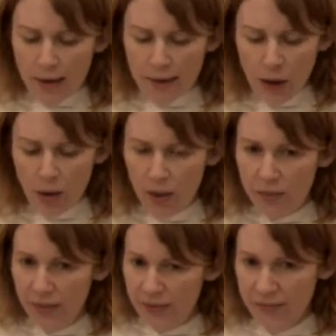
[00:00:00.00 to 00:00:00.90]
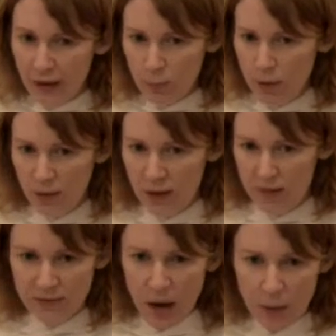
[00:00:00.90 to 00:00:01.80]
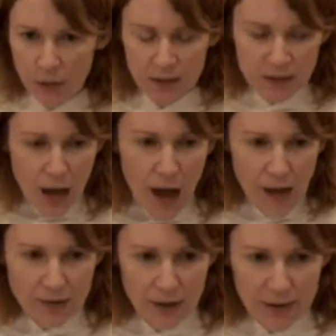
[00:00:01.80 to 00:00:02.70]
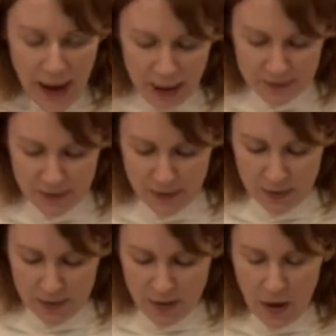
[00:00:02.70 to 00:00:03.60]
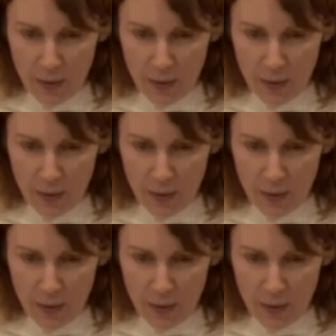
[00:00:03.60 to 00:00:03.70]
Now, this statement and its timing is not an accident.